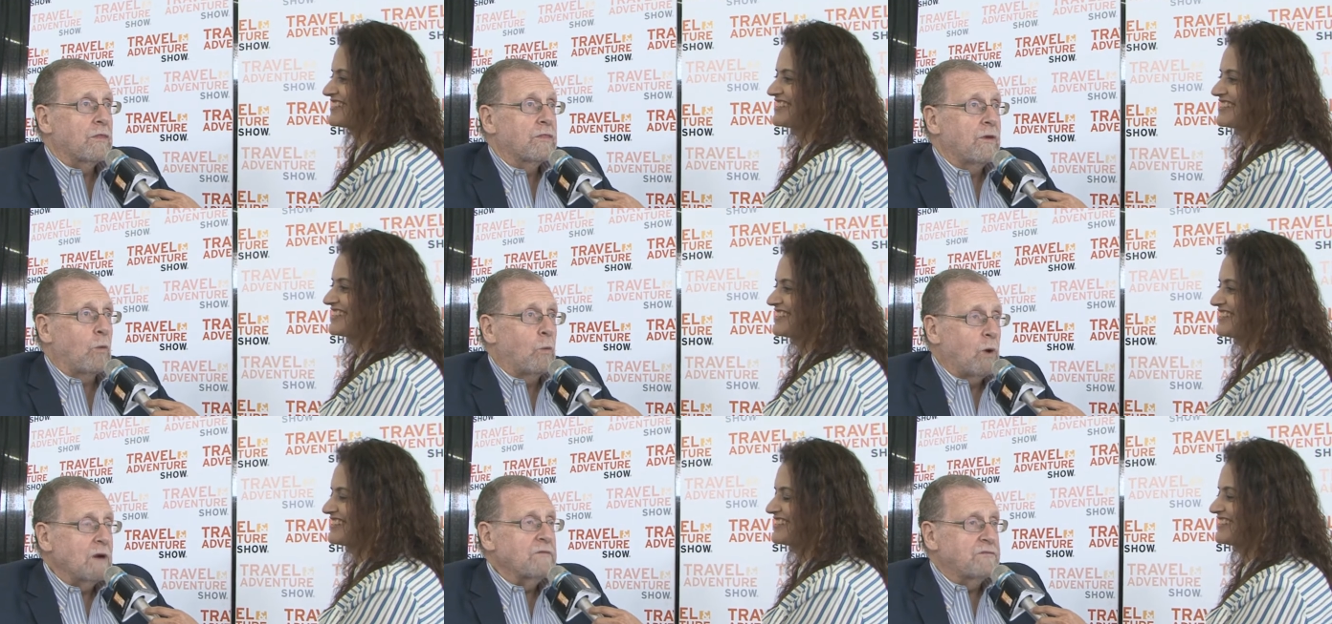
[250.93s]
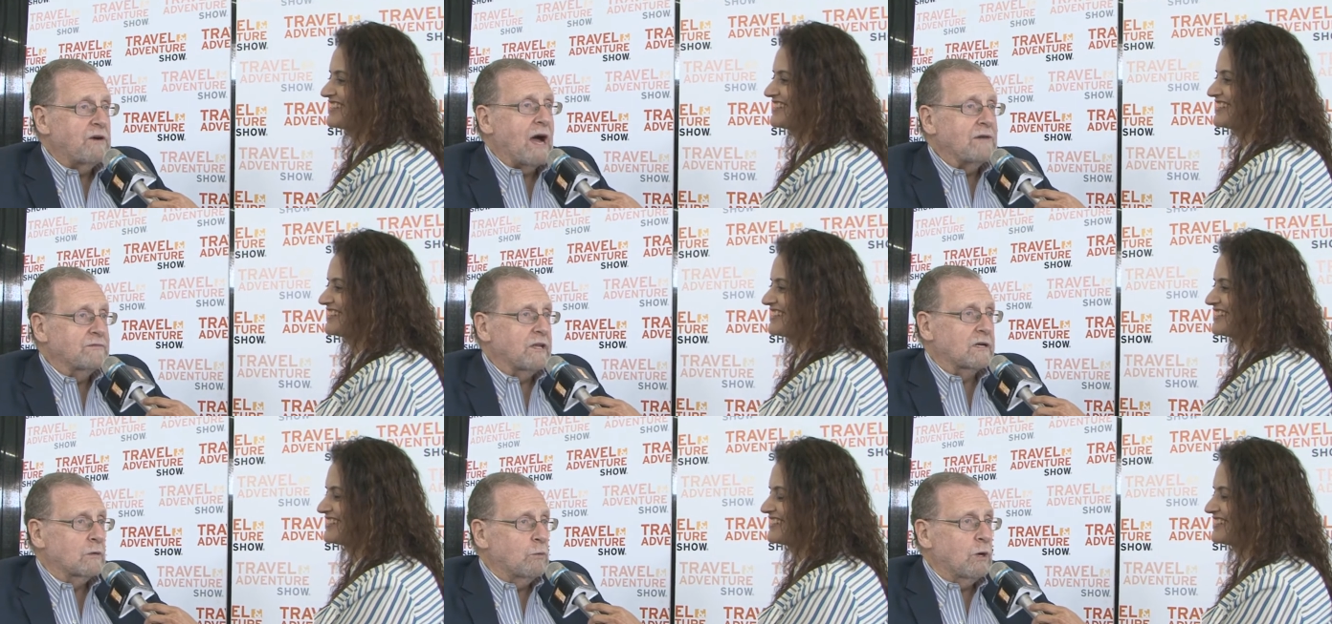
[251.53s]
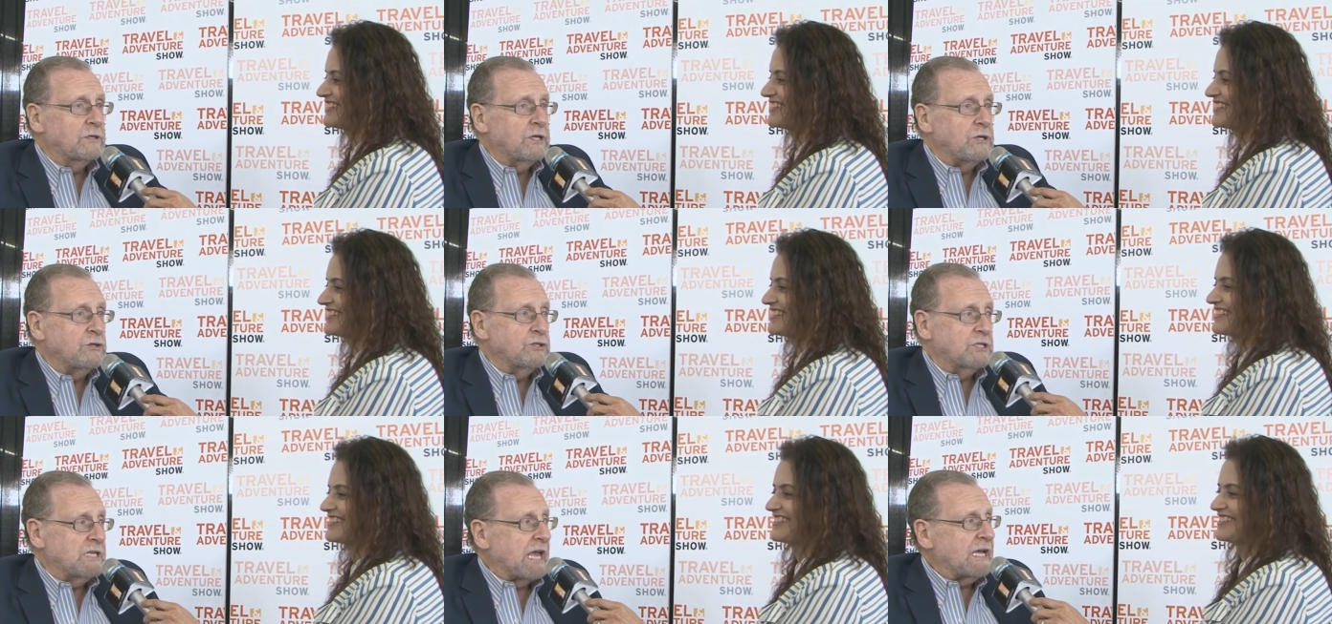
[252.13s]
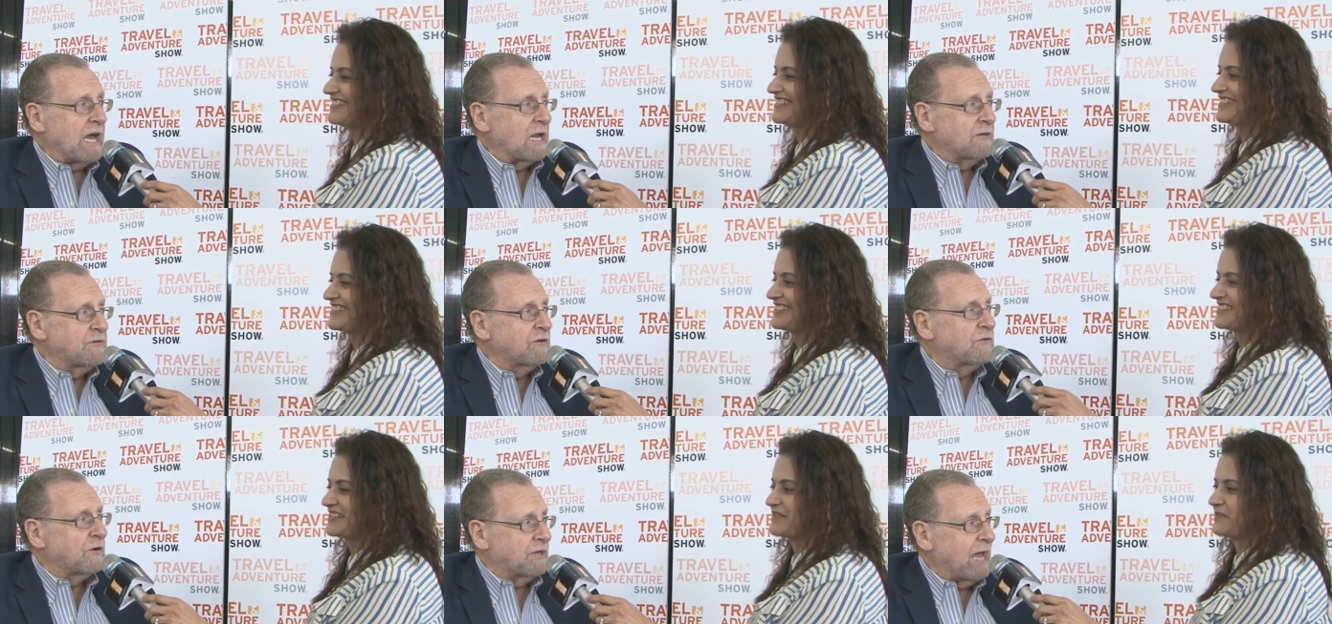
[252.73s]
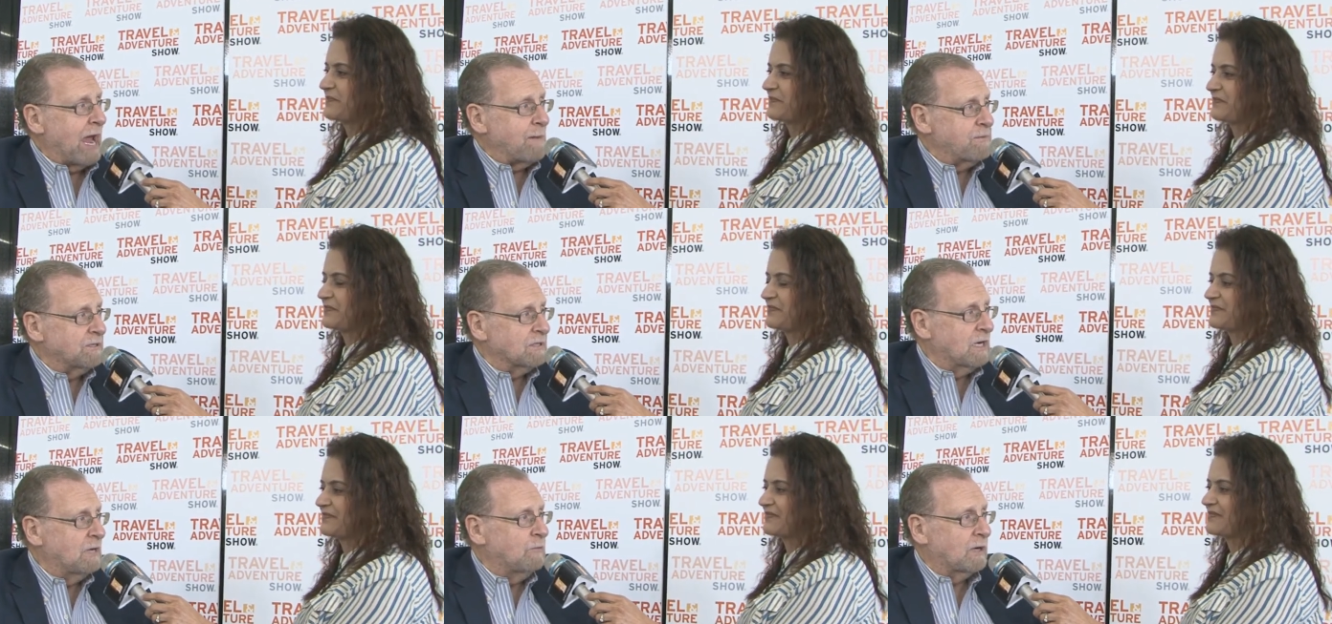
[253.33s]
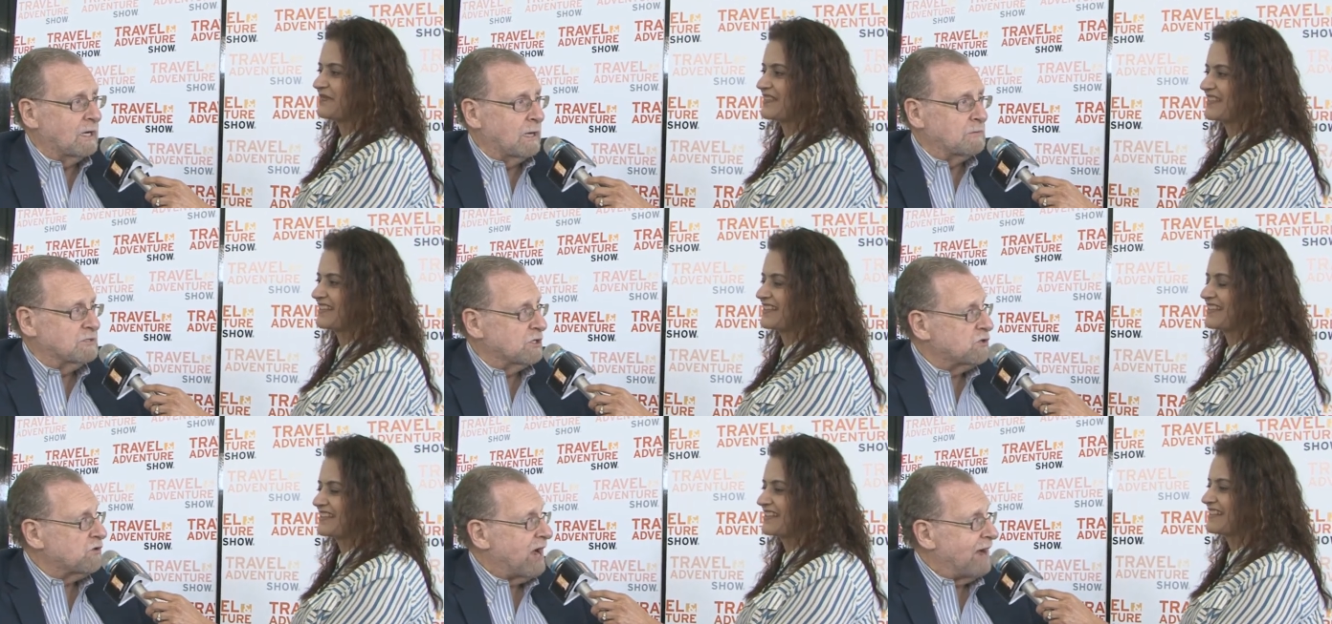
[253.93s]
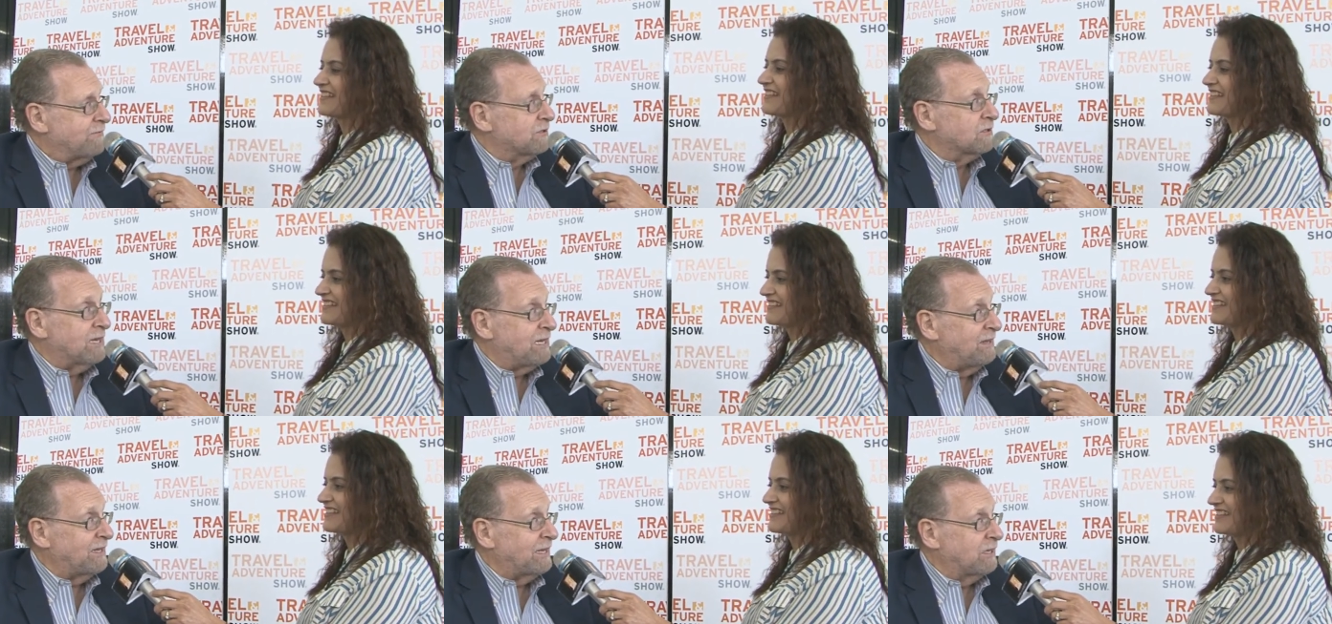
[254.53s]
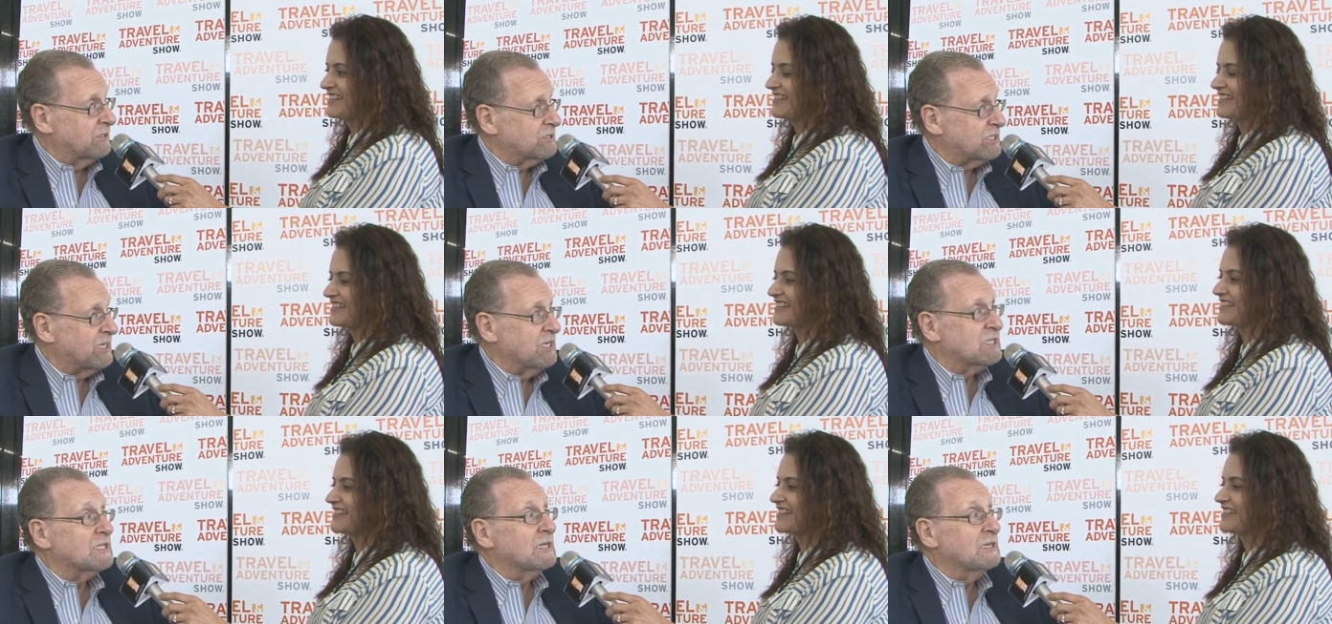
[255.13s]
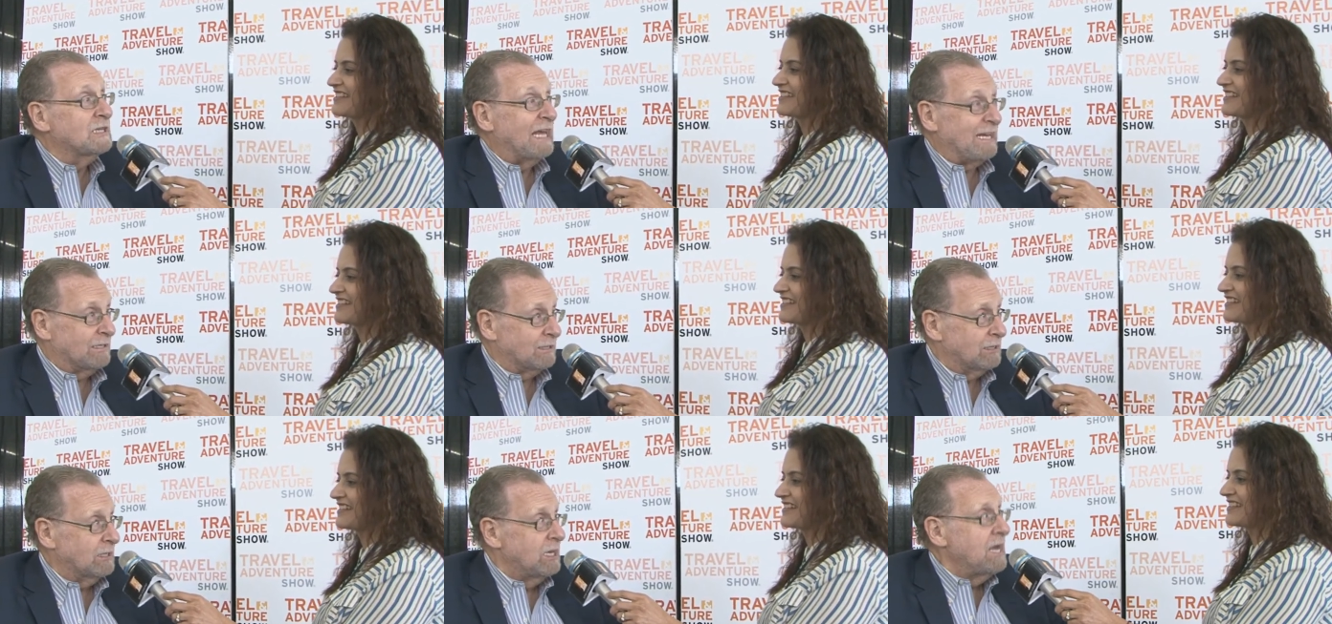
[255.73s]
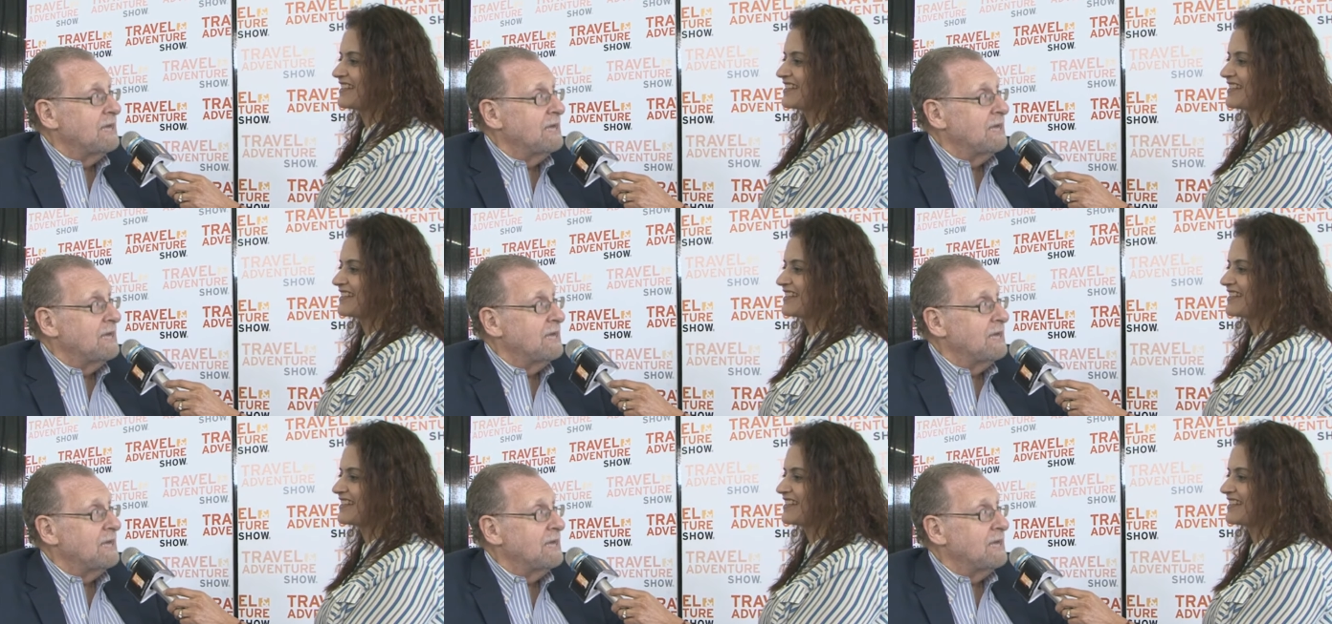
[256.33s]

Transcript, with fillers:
Speaker 1: the one five letter word that you should take out of your vocabulary when it comes to travel or anything else is later.